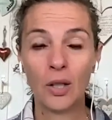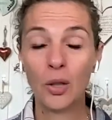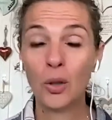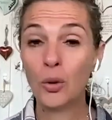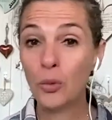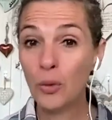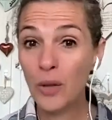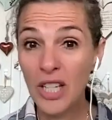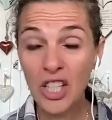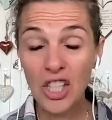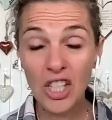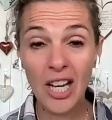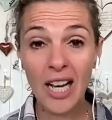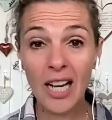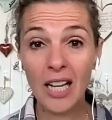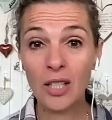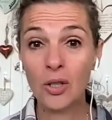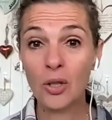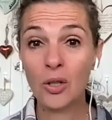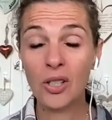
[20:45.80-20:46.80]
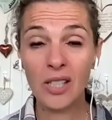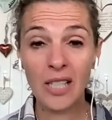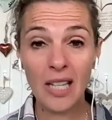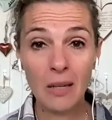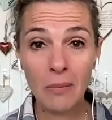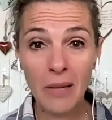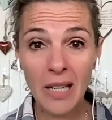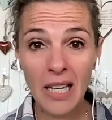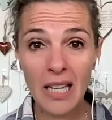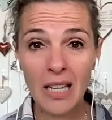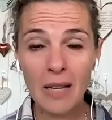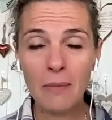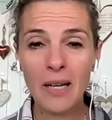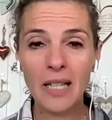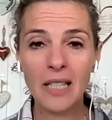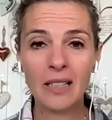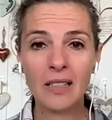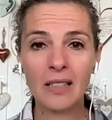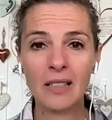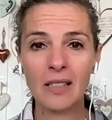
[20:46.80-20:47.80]
who reach out, who send me
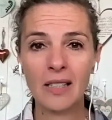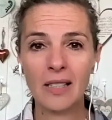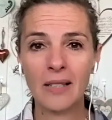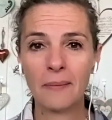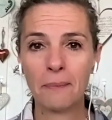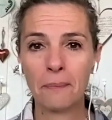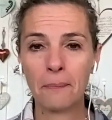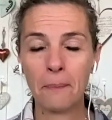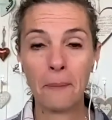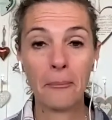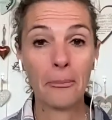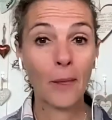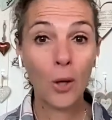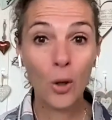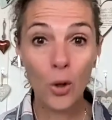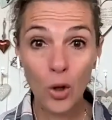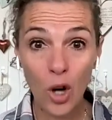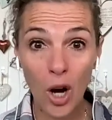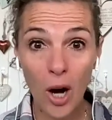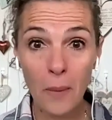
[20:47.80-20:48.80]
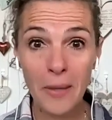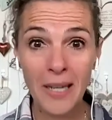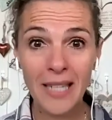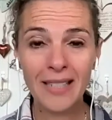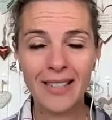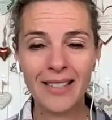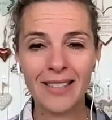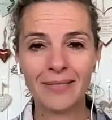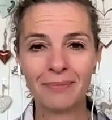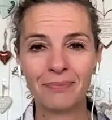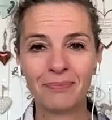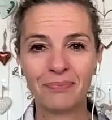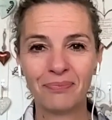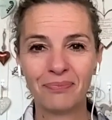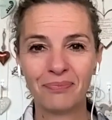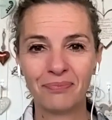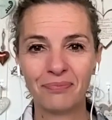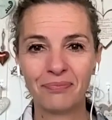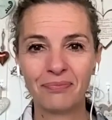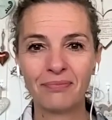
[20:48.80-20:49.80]
emails, who comment.
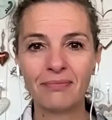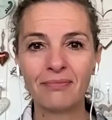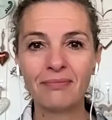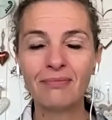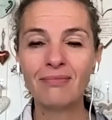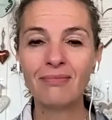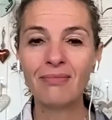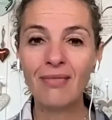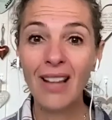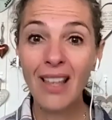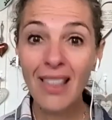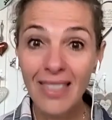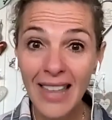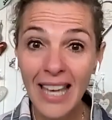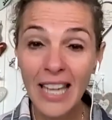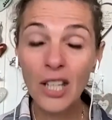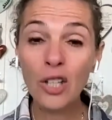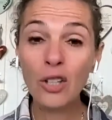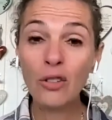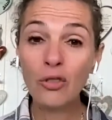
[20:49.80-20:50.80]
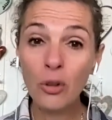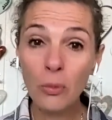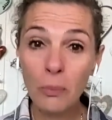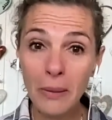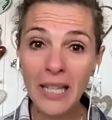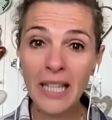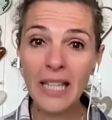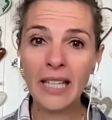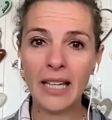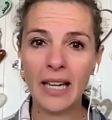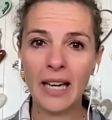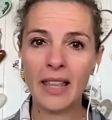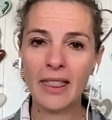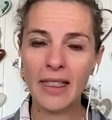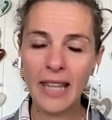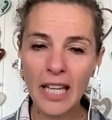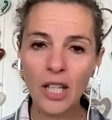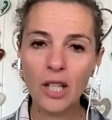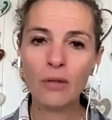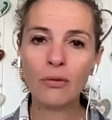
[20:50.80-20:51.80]
Thank you for being here.
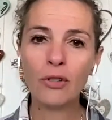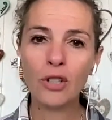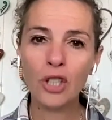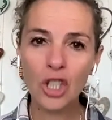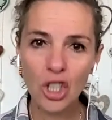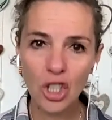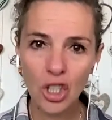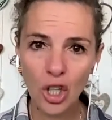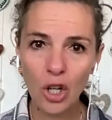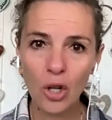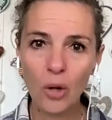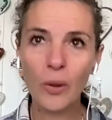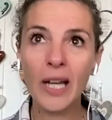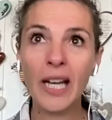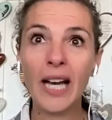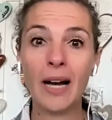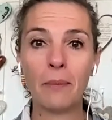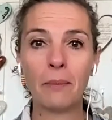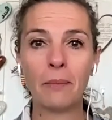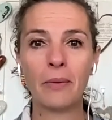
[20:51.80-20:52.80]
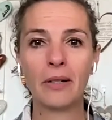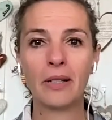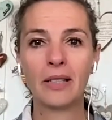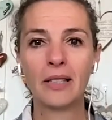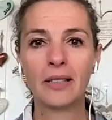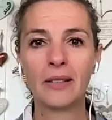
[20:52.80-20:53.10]
Thank you for showing up.